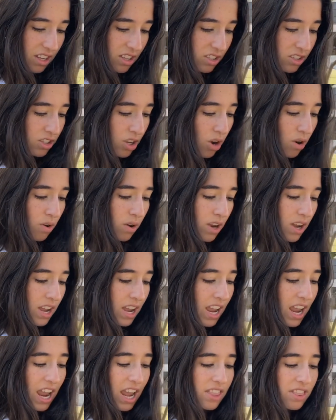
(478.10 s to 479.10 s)
So
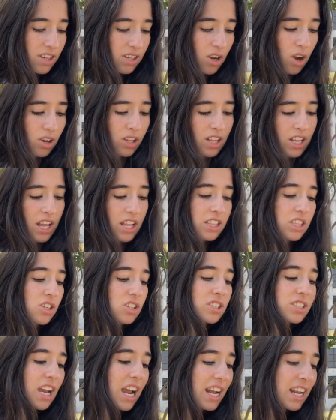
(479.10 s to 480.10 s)
in the cochlea
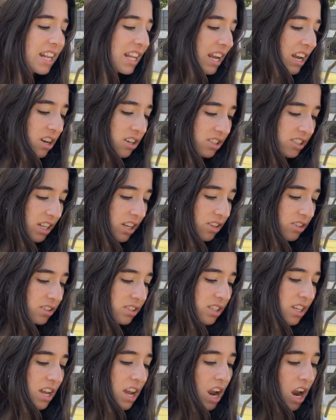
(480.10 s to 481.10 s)
there's tiny hair
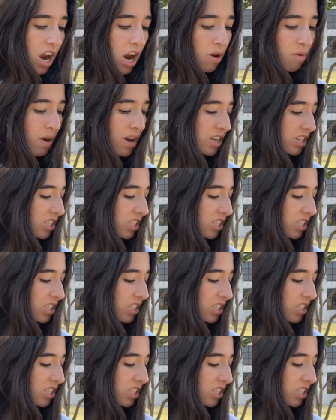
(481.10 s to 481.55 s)
cells arranged